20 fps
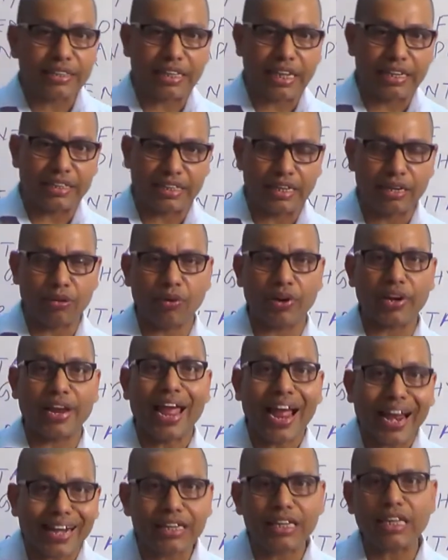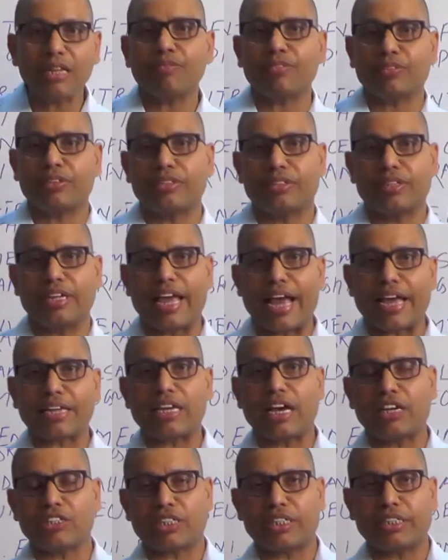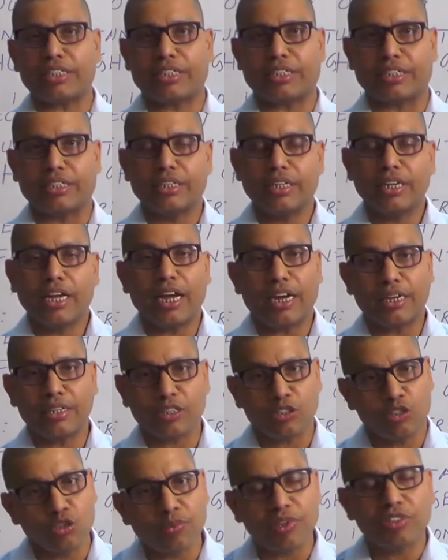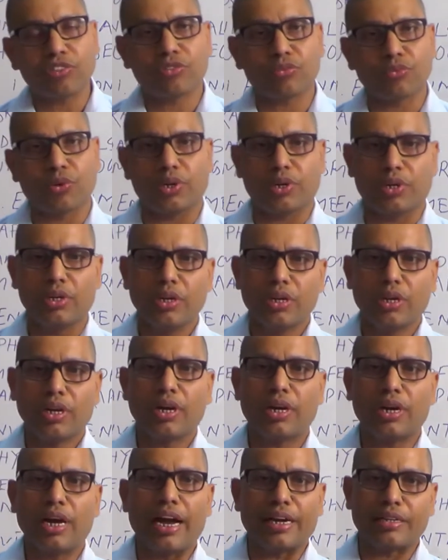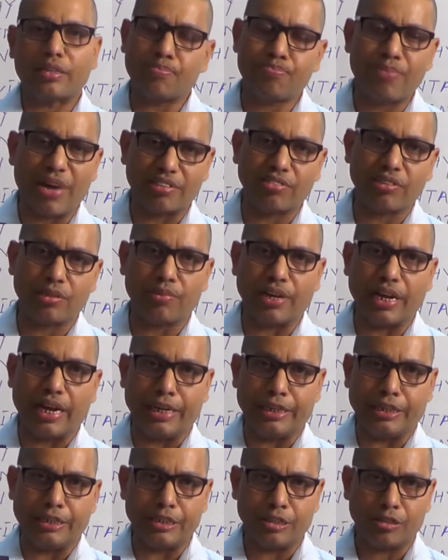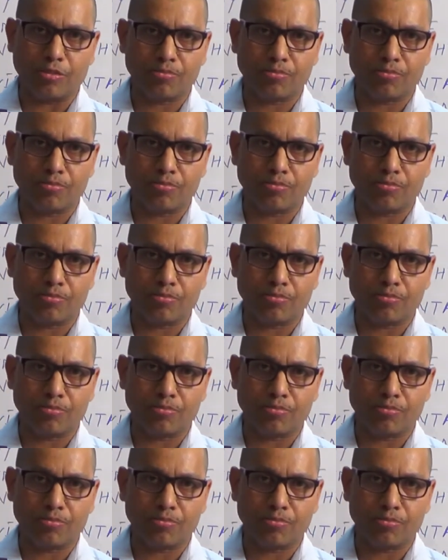they were active agent and humans were at the passive end.